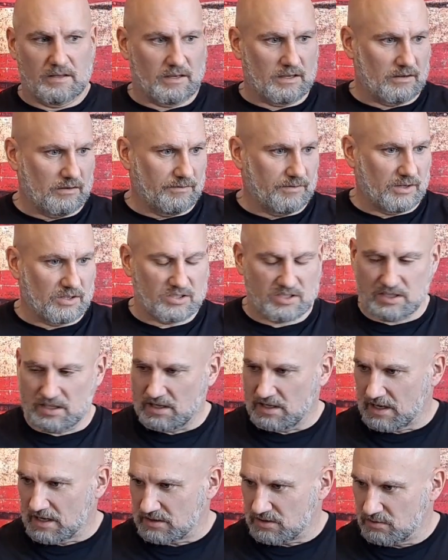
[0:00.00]
don't know if you can see,
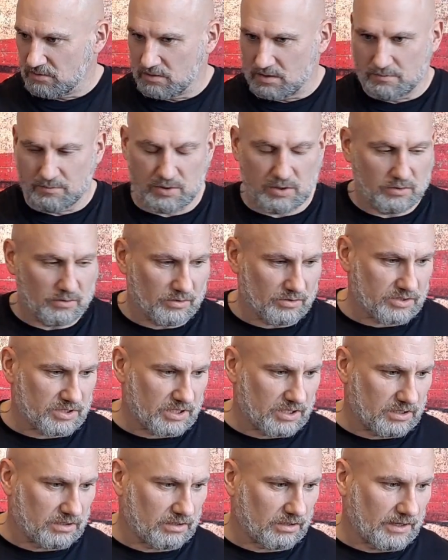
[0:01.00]
I got two computers
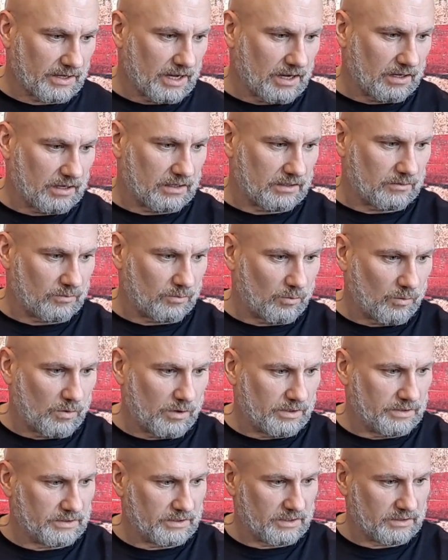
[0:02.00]
here. I got
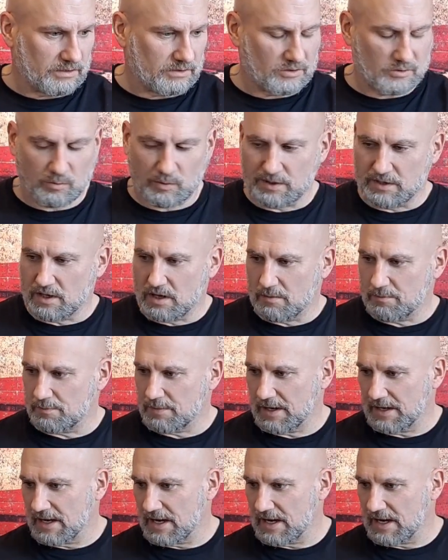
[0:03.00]
one that's went up.